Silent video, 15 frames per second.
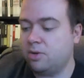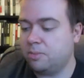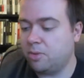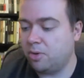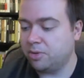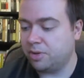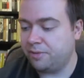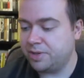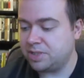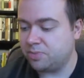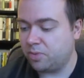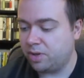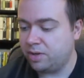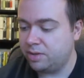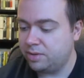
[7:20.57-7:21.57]
no mold on this
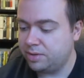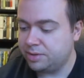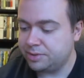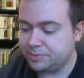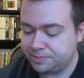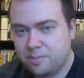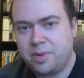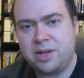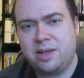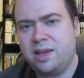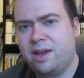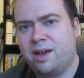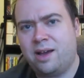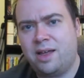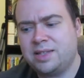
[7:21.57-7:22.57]
one. But
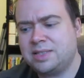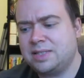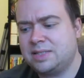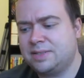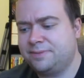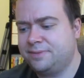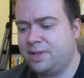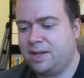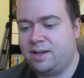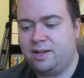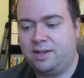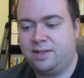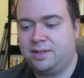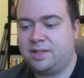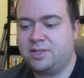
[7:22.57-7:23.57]
yeah, that's
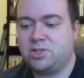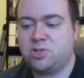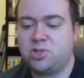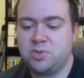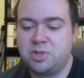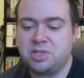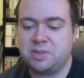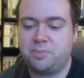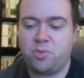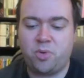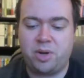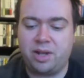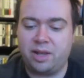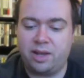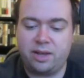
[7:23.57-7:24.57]
so
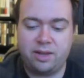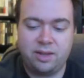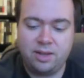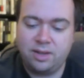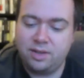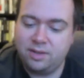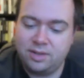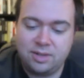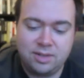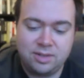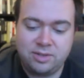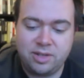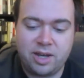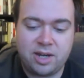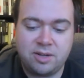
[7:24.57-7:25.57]
disappointing.
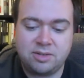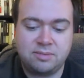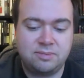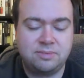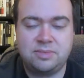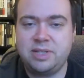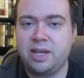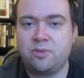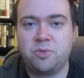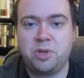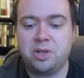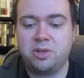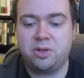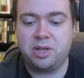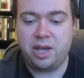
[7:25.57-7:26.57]
You gotta take
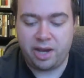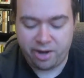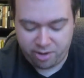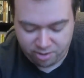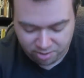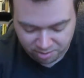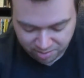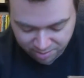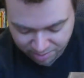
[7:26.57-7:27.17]
really good care